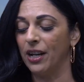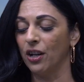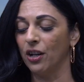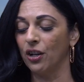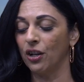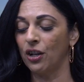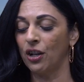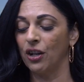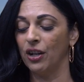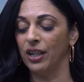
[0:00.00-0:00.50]

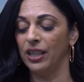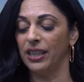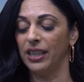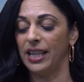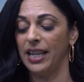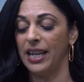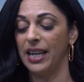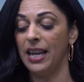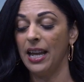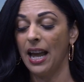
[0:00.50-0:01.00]
are
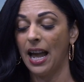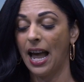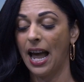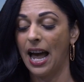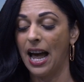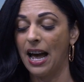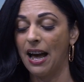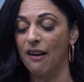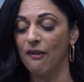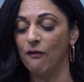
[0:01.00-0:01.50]
currently
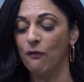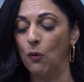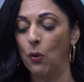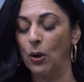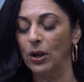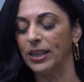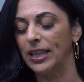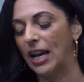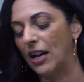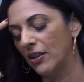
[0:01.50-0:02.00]
at
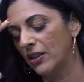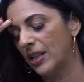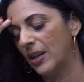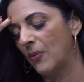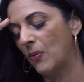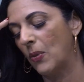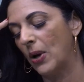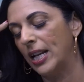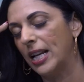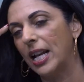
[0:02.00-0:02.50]

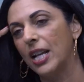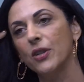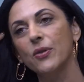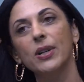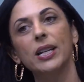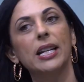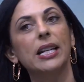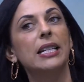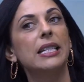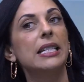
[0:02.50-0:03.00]

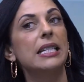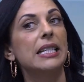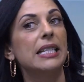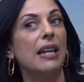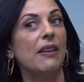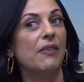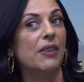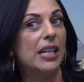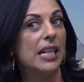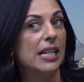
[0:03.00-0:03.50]

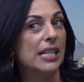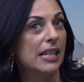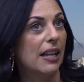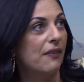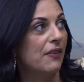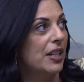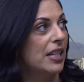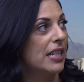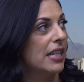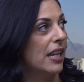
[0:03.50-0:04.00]

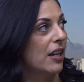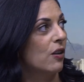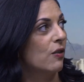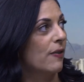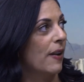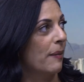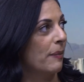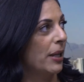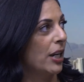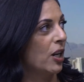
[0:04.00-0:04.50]
4,177
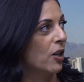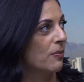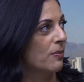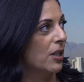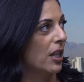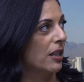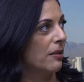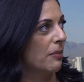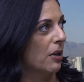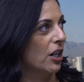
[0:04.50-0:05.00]
single-family homes
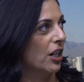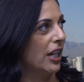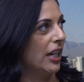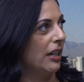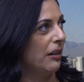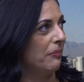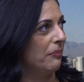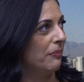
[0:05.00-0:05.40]
on the market.